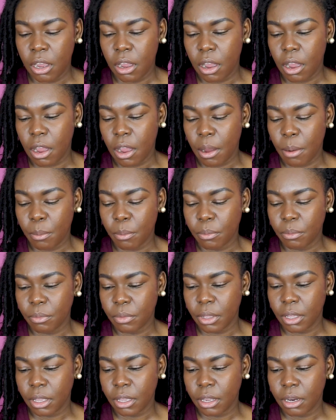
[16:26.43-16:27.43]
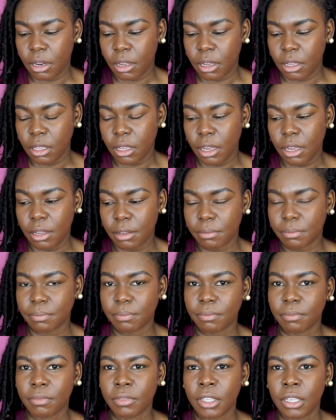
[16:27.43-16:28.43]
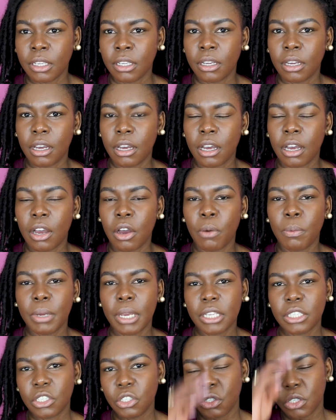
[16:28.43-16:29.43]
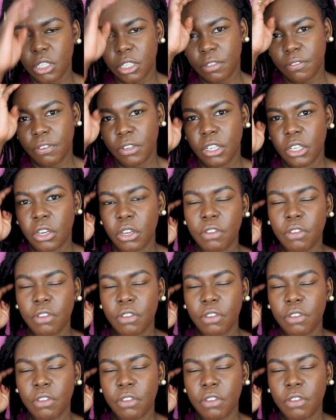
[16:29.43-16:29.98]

Yeah, I hope you guys enjoyed this video.